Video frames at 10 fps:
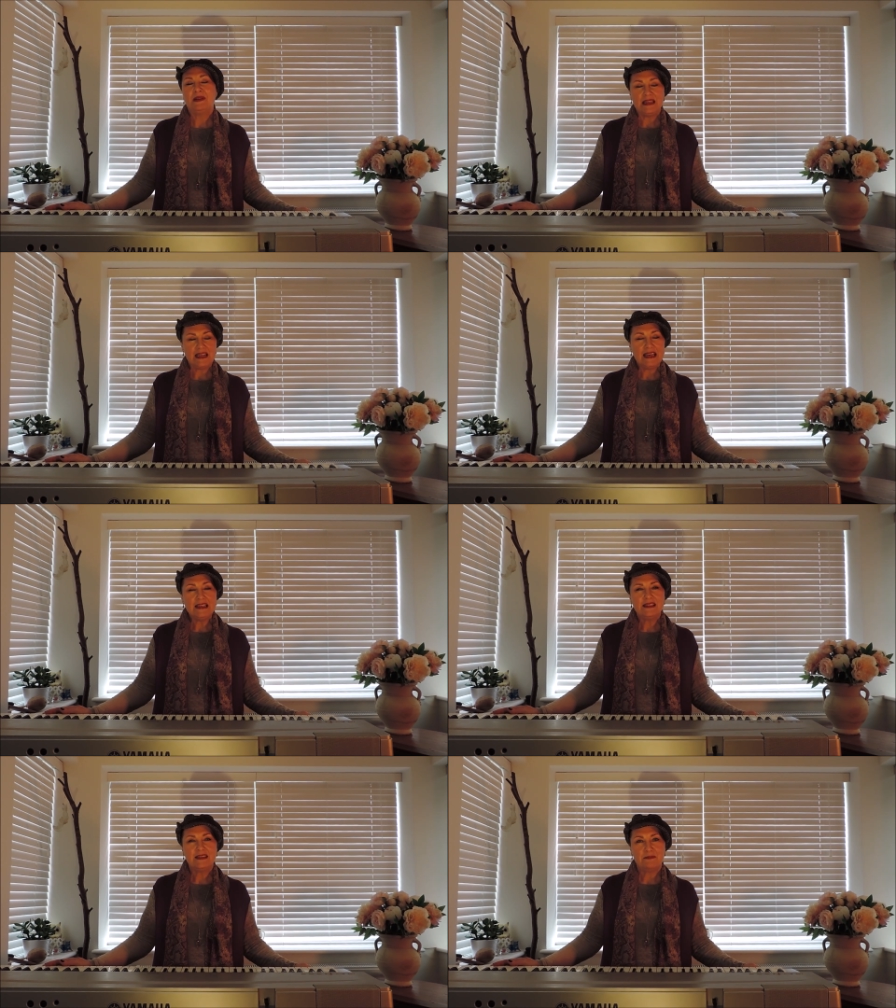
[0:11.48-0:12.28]
But it
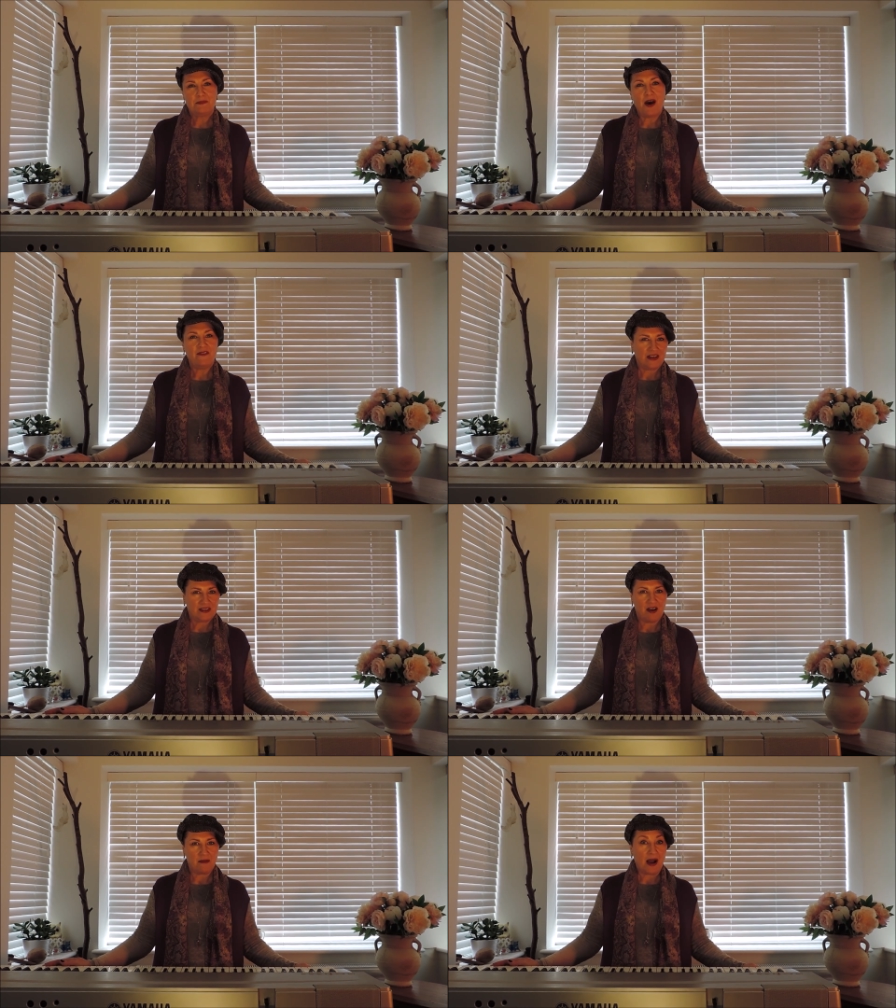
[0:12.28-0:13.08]
is the
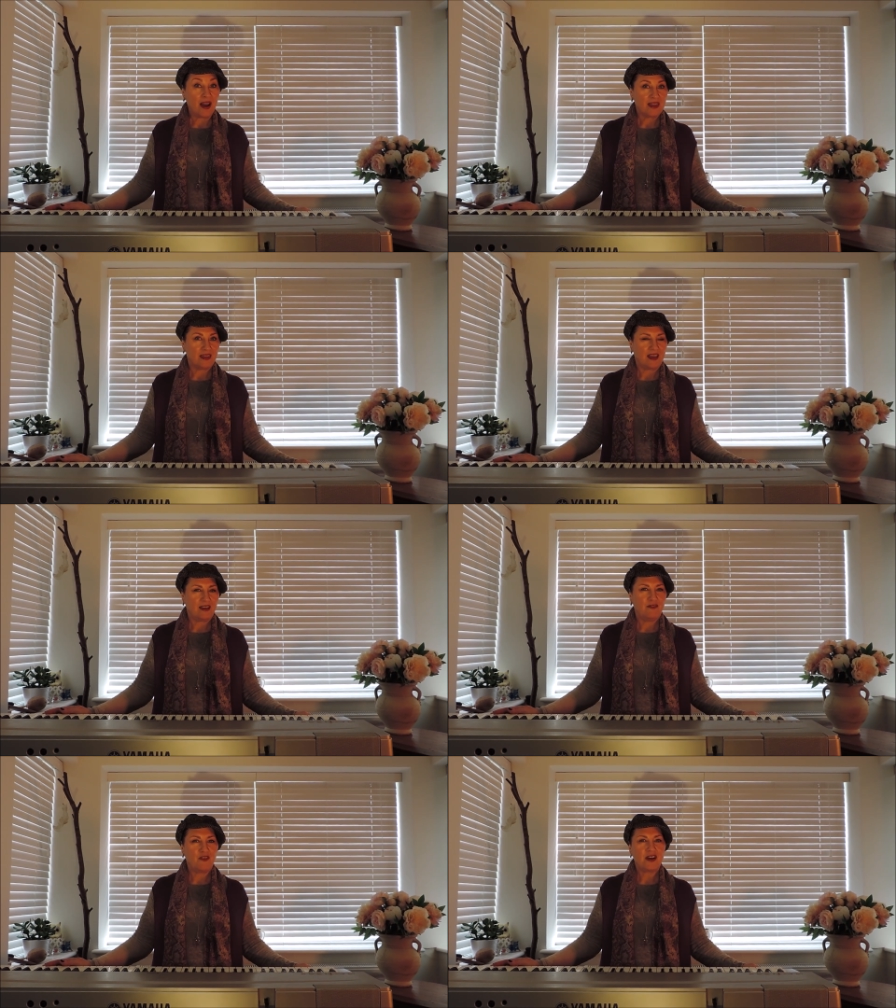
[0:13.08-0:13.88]
perfect time, I think,